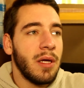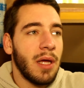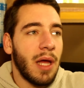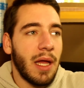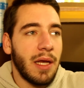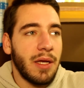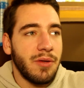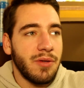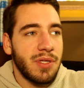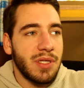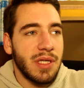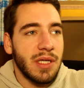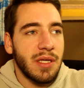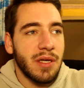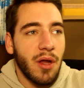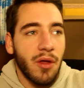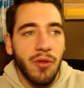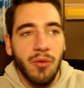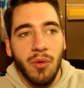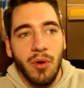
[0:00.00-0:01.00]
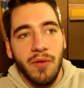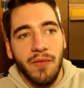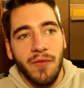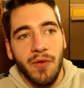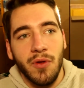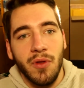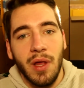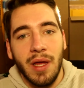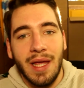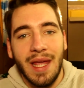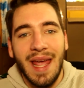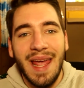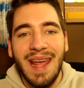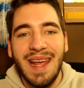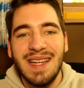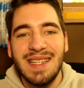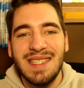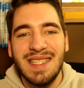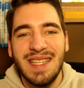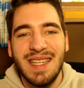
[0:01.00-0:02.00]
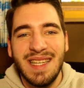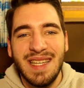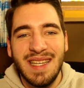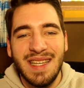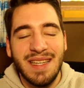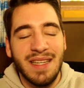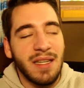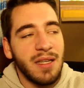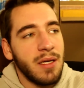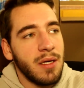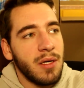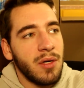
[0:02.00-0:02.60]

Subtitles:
and you see another one for like 18,